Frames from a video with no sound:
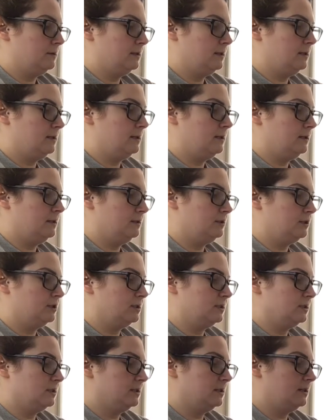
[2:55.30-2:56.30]
and
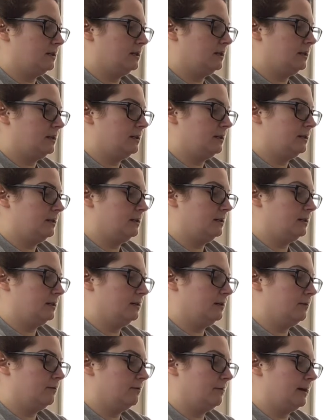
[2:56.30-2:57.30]
just cut
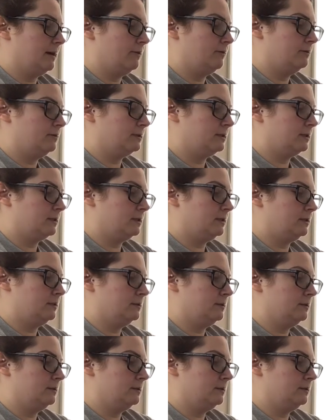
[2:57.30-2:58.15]
around it.